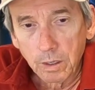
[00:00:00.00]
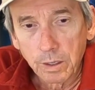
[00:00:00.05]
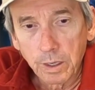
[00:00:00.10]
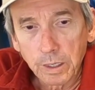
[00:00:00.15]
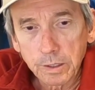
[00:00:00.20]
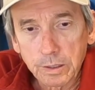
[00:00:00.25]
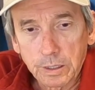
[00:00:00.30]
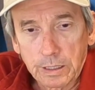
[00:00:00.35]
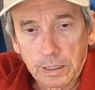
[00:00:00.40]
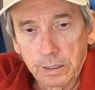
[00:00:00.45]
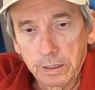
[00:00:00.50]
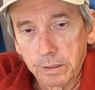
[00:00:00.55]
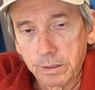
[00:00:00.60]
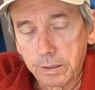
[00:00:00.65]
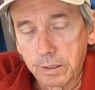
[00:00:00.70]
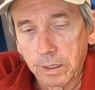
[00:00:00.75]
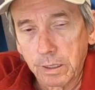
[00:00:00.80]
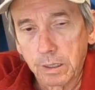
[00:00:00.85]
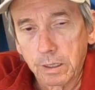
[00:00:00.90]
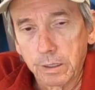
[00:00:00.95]
Next
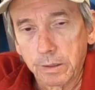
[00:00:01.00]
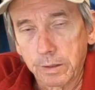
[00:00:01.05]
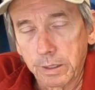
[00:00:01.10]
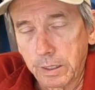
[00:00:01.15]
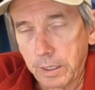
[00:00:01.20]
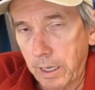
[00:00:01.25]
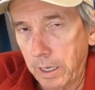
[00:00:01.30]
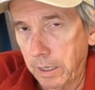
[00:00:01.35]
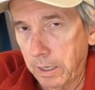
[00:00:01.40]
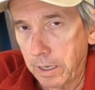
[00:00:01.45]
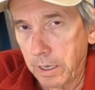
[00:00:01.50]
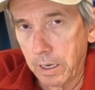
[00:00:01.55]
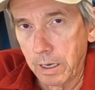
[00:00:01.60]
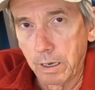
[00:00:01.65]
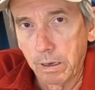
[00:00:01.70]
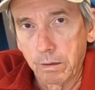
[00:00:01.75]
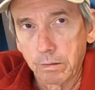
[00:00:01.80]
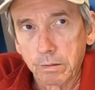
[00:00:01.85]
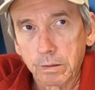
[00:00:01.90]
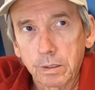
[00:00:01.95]
is the
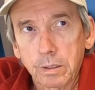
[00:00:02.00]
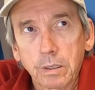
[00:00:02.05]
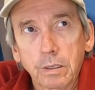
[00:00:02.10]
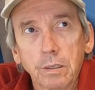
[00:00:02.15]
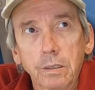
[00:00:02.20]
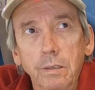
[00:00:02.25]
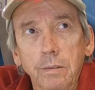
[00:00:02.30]
takeout.